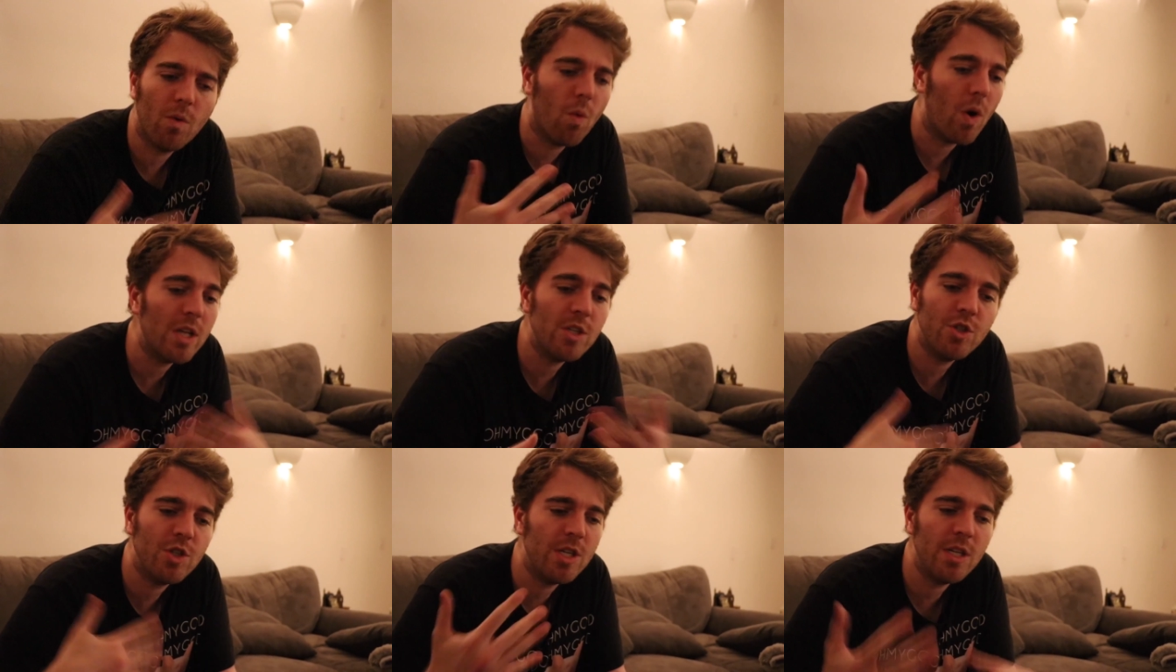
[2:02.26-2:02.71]

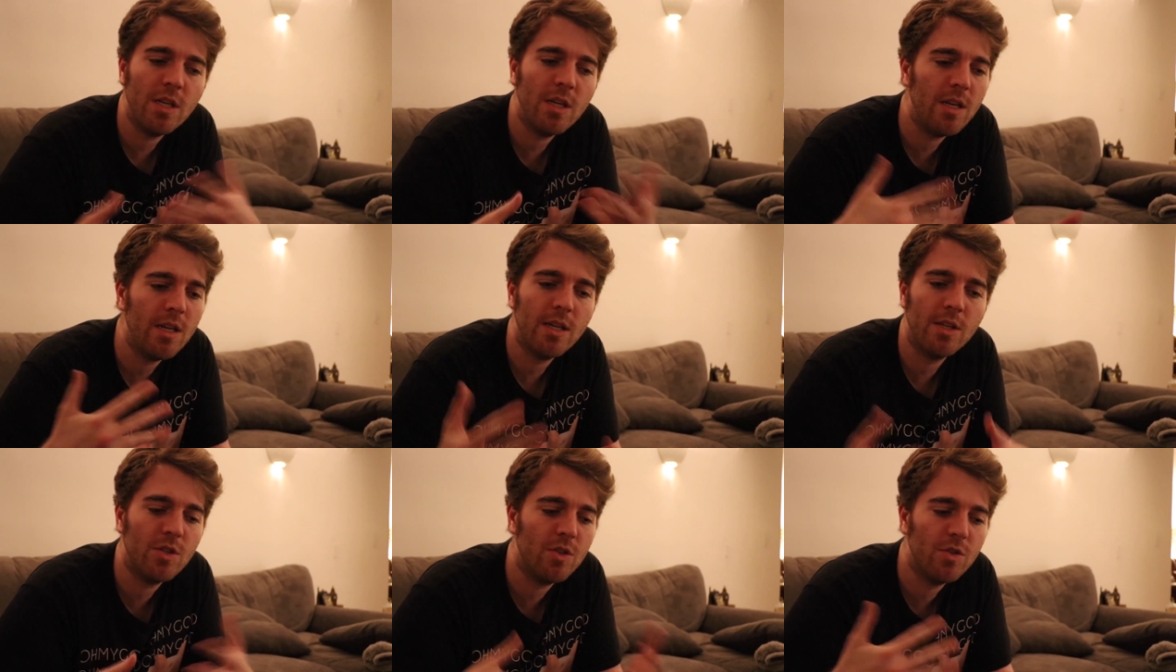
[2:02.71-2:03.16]

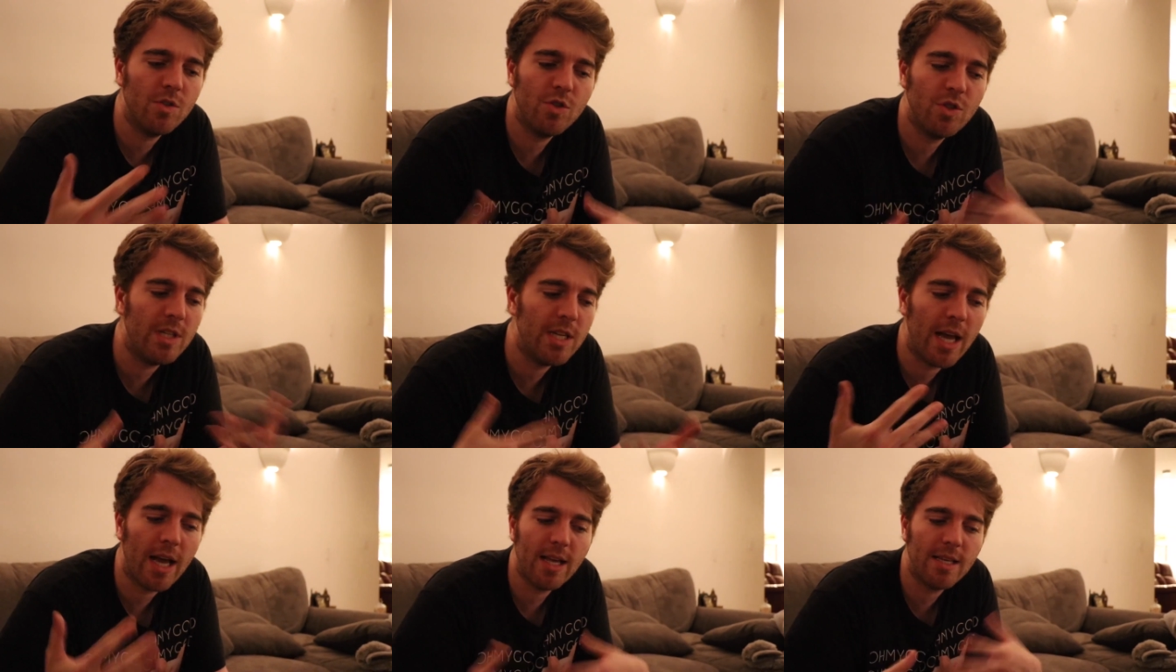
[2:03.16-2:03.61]
watching, and
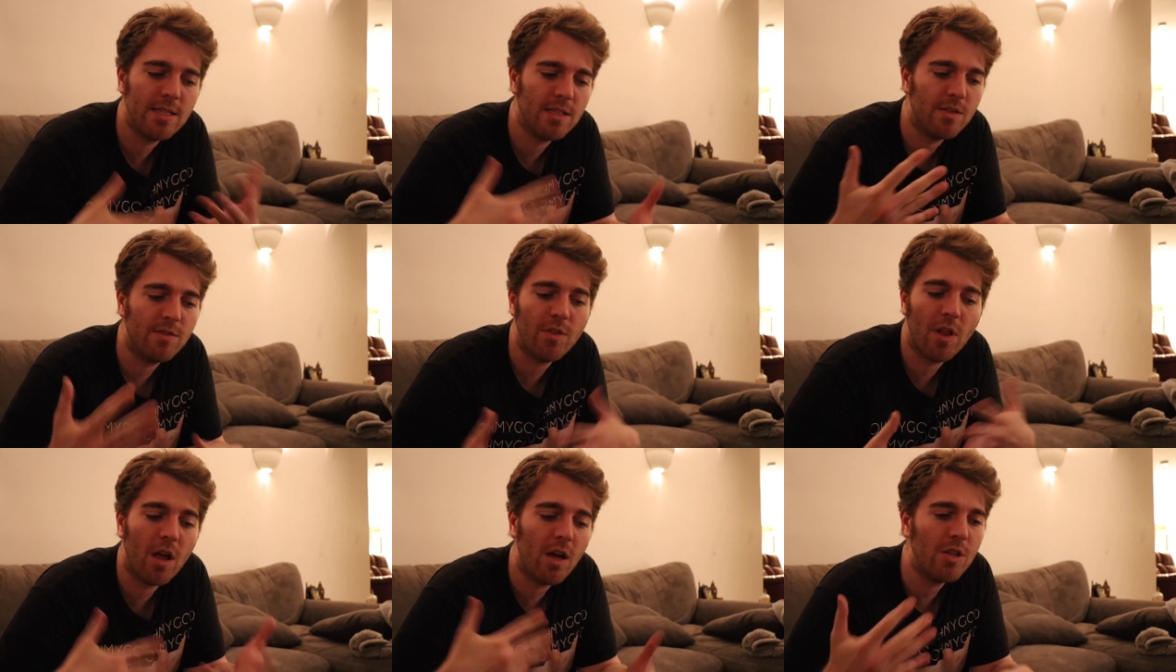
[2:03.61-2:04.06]
she has
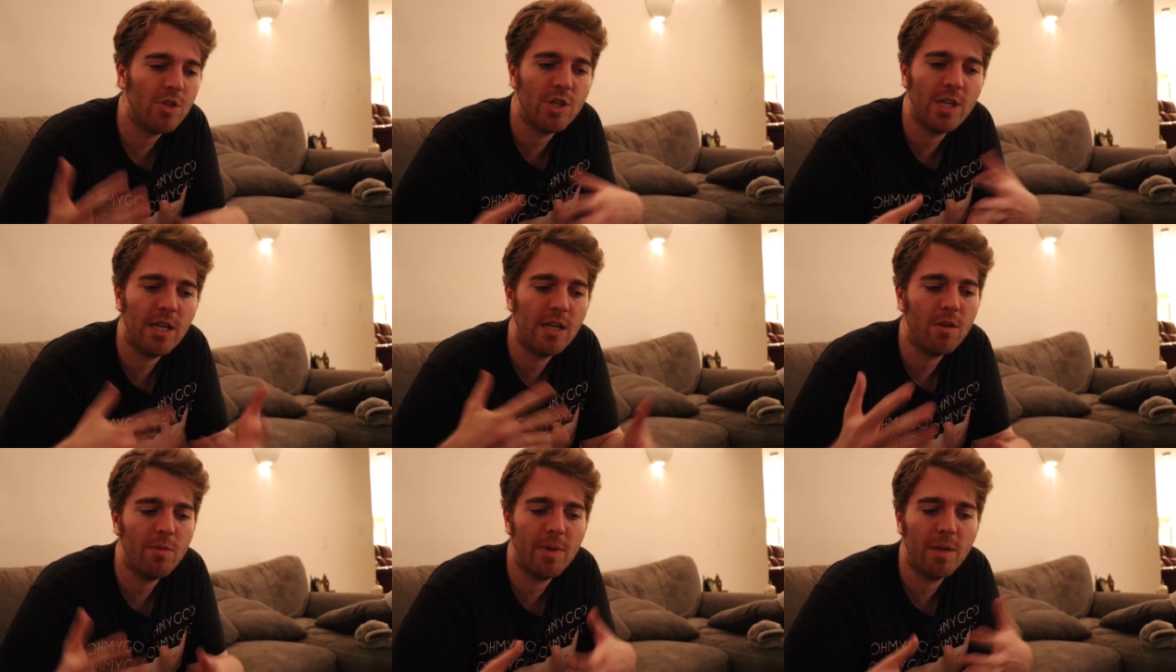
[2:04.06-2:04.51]
a vlog
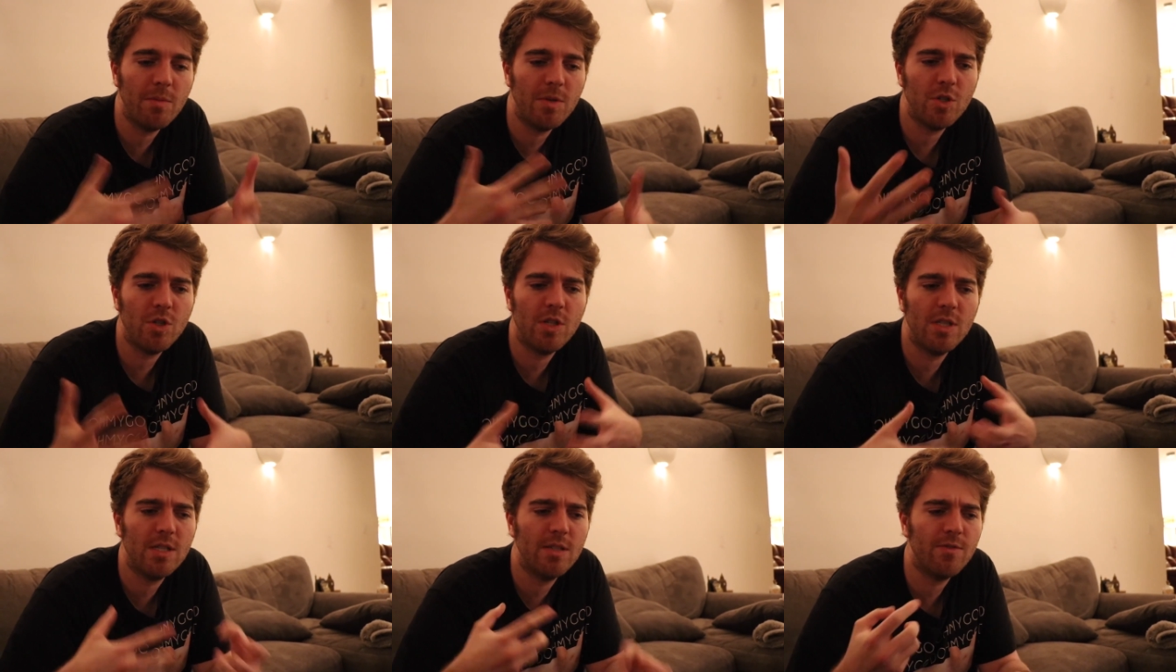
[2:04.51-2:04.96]
channel. Maybe
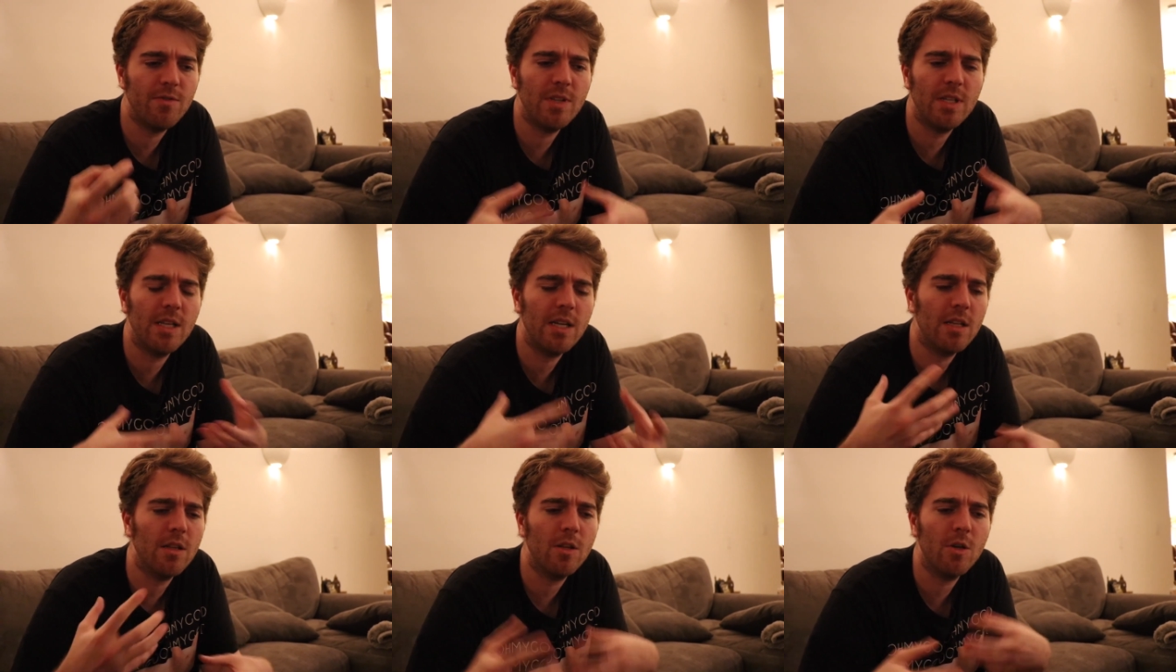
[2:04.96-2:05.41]
she's
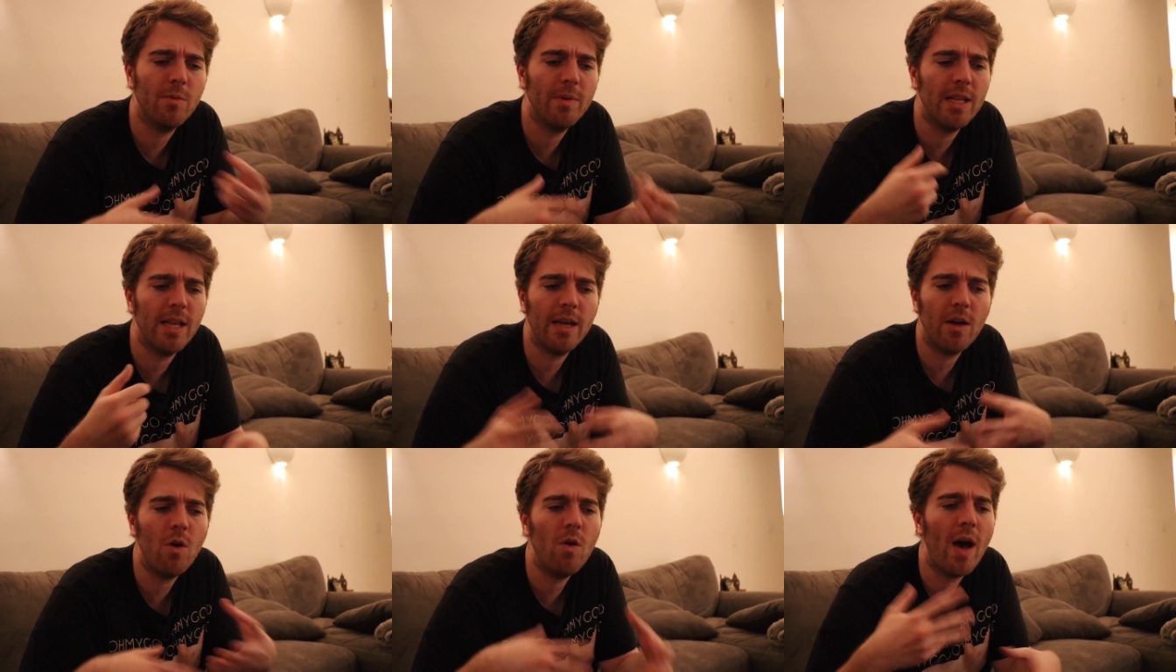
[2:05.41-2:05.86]
feeling a little
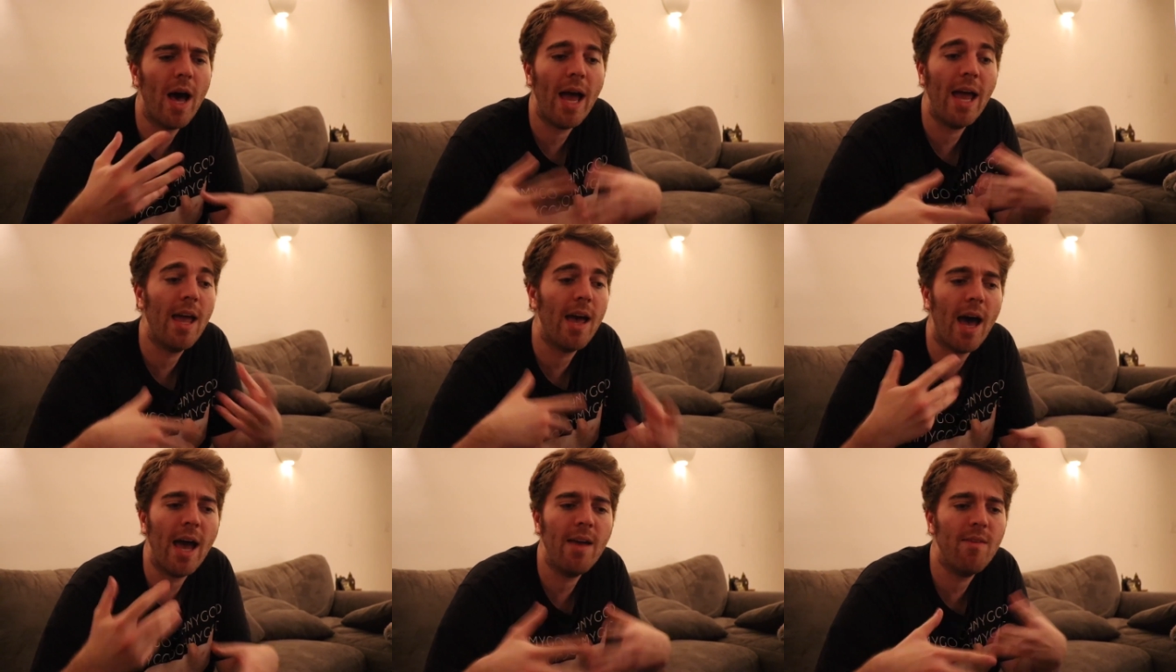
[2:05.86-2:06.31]
bit like, oh,
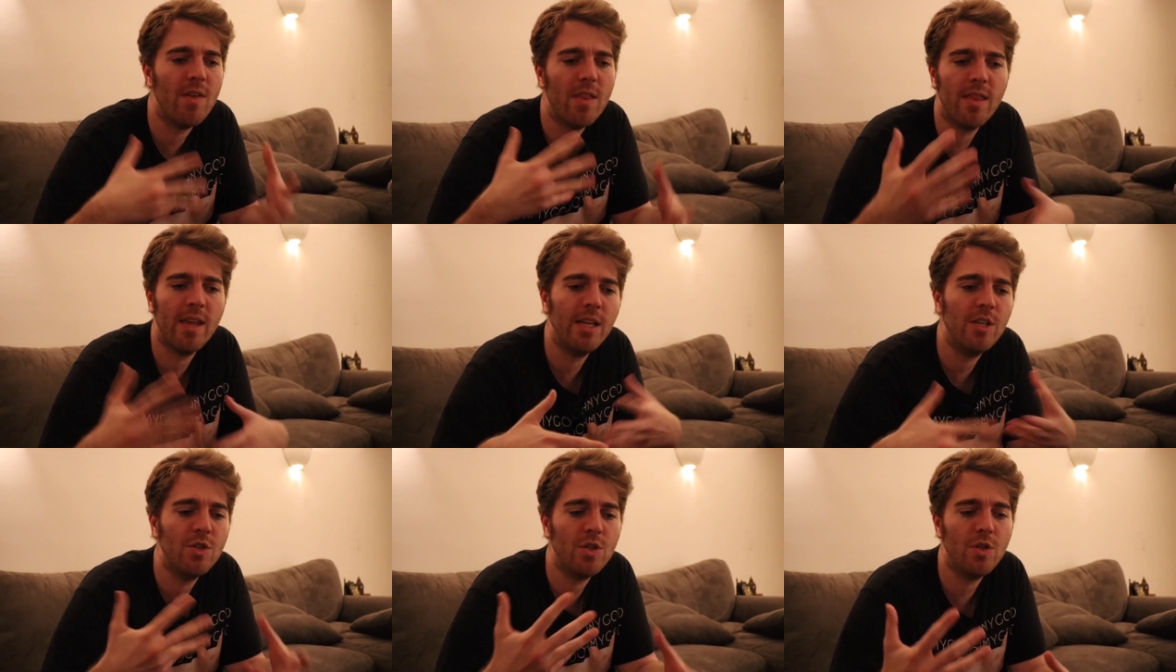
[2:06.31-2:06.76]
I, I have a
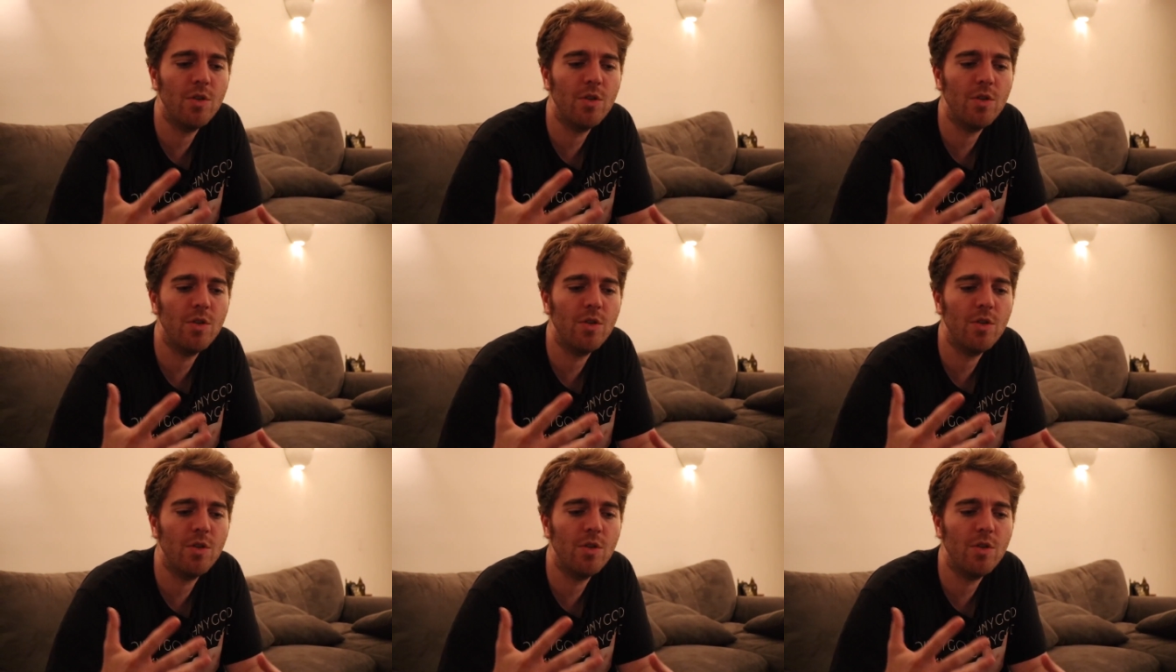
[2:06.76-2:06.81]
thing,